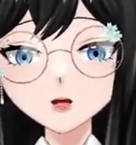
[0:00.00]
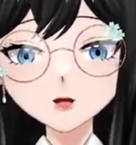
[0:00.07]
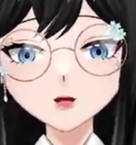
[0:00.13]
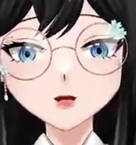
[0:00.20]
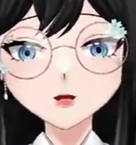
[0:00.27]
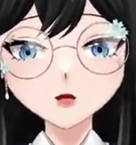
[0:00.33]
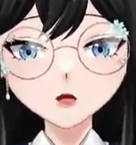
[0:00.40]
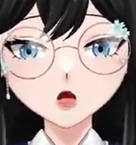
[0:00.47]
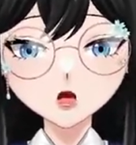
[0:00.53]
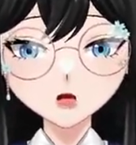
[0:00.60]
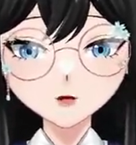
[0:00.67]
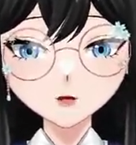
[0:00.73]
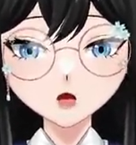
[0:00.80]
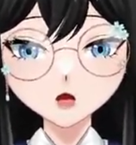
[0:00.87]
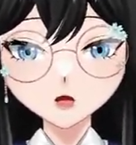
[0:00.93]
D1 will
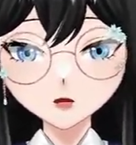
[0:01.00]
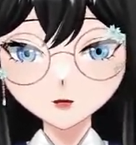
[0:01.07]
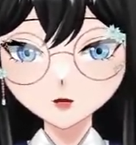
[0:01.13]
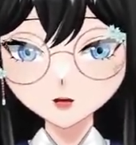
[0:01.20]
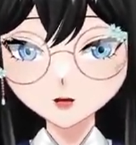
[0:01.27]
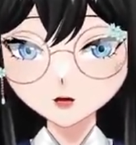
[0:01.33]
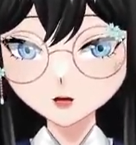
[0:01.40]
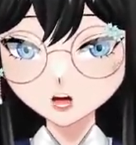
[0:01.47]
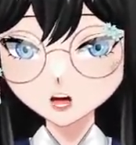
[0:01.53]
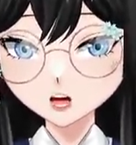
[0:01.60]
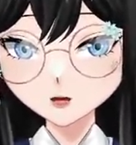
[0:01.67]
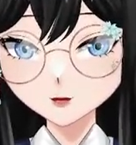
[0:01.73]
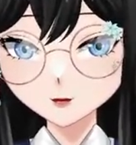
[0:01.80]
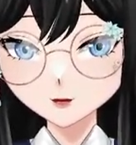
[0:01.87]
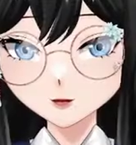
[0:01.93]
be
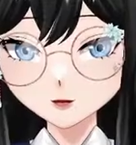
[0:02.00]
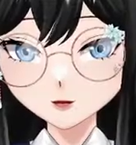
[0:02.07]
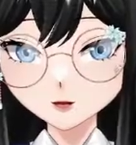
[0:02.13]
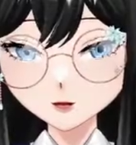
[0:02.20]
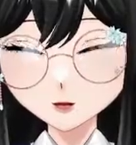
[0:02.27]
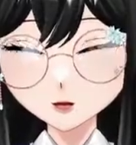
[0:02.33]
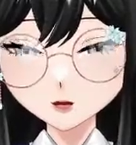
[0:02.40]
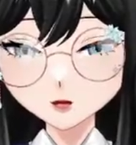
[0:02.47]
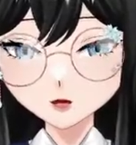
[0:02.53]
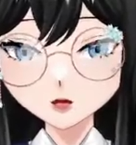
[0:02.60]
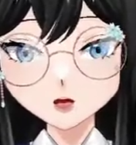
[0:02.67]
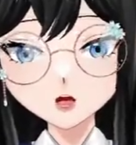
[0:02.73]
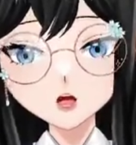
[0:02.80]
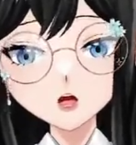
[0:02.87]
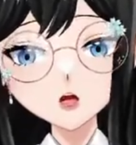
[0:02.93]
transcribed.
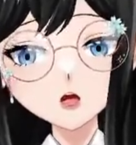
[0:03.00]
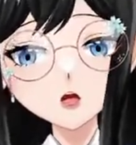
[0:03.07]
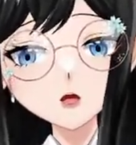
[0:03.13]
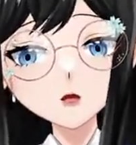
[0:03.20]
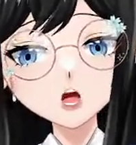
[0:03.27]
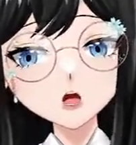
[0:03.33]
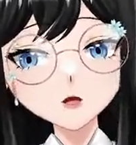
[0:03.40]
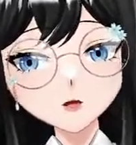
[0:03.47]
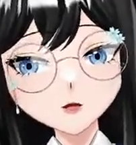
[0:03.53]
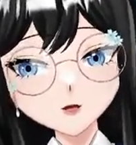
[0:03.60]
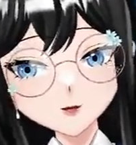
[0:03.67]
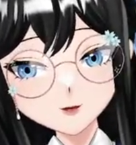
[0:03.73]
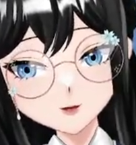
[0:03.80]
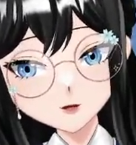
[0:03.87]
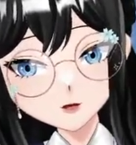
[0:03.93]
Those are
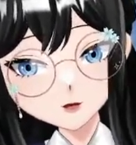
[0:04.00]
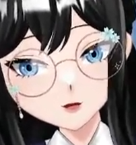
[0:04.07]
crucial